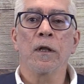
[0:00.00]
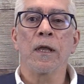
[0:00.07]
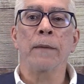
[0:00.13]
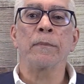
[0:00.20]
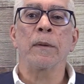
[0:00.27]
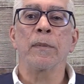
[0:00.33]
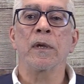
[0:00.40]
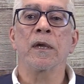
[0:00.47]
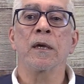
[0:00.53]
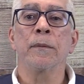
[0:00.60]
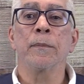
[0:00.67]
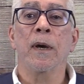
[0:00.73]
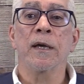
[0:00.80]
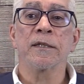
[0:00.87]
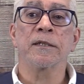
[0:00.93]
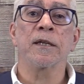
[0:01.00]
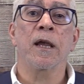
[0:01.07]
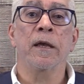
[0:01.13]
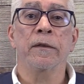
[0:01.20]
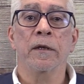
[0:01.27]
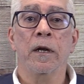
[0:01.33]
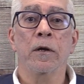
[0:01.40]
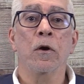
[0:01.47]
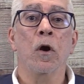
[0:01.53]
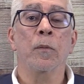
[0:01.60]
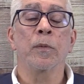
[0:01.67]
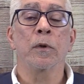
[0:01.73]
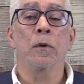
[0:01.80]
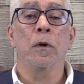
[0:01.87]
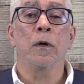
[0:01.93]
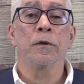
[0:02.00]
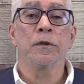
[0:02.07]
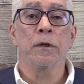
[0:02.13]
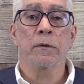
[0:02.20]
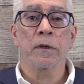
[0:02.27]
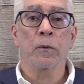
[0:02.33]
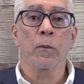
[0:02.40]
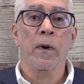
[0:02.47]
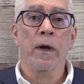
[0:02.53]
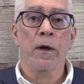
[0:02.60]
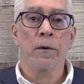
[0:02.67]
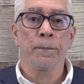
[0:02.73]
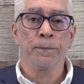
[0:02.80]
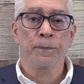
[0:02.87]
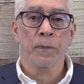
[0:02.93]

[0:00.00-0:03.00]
let me begin by saying that I hope you're all doing well.